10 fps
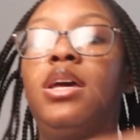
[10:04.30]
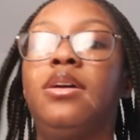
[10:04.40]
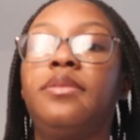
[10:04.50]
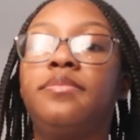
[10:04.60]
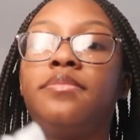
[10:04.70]

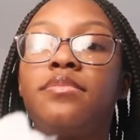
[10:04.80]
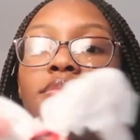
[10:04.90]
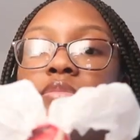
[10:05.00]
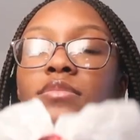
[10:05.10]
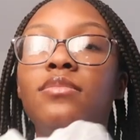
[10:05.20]

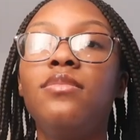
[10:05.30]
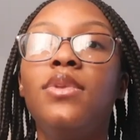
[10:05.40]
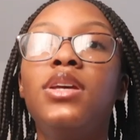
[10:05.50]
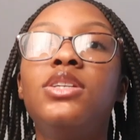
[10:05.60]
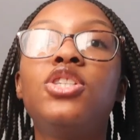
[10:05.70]

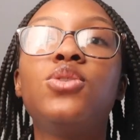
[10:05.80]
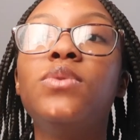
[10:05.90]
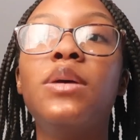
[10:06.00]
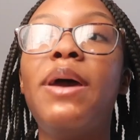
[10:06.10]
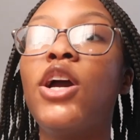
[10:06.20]
Just
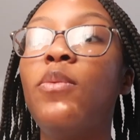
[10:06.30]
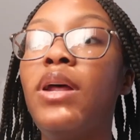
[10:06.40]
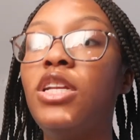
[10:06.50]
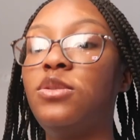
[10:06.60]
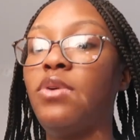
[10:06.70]
put the bag over there.